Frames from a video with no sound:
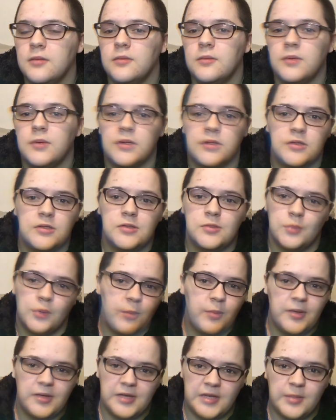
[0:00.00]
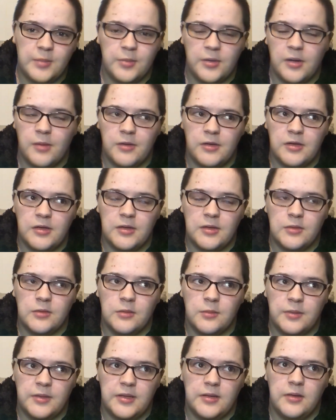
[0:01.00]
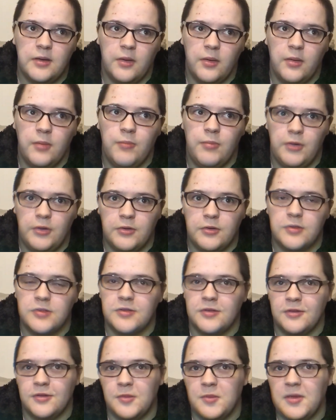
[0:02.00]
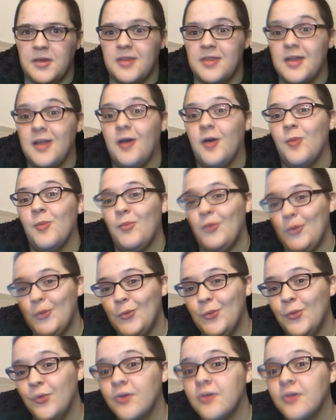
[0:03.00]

which won't be permanent, it will be going blonde so that we can then go blue.